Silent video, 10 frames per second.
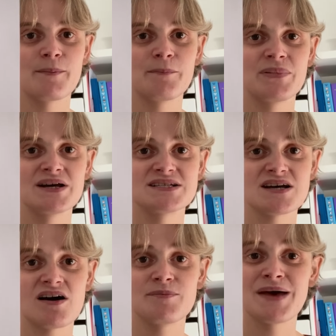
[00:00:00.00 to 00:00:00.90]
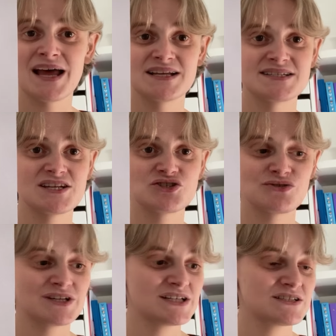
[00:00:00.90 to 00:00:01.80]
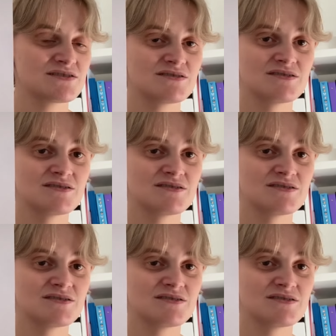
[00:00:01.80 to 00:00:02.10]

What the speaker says: but I barely stitch on it.